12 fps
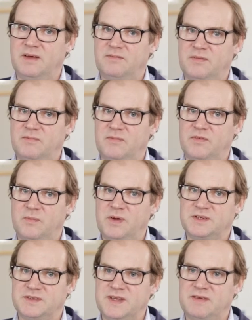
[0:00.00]
from
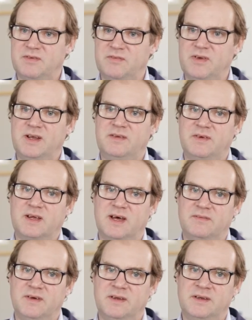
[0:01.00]
which it's never really
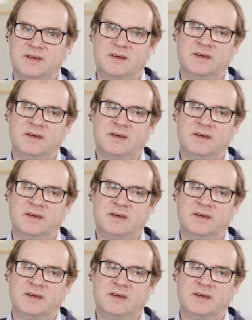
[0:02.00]
recovered,